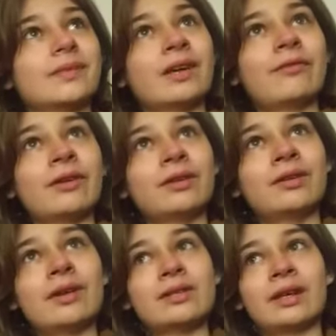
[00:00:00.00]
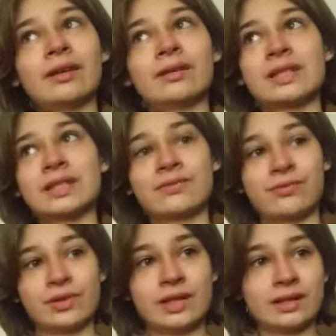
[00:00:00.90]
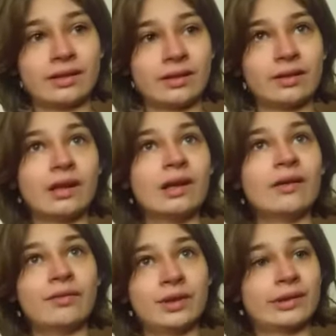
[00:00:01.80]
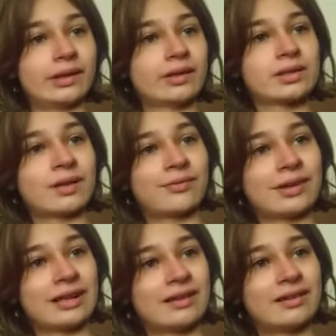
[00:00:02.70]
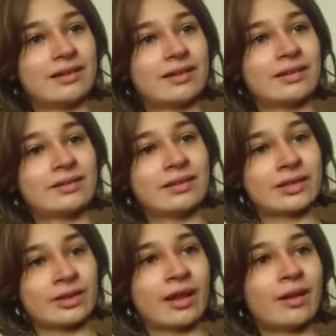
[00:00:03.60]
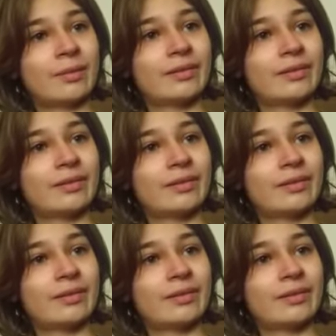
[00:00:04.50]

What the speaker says: I found a nice free video editing software. So that should help.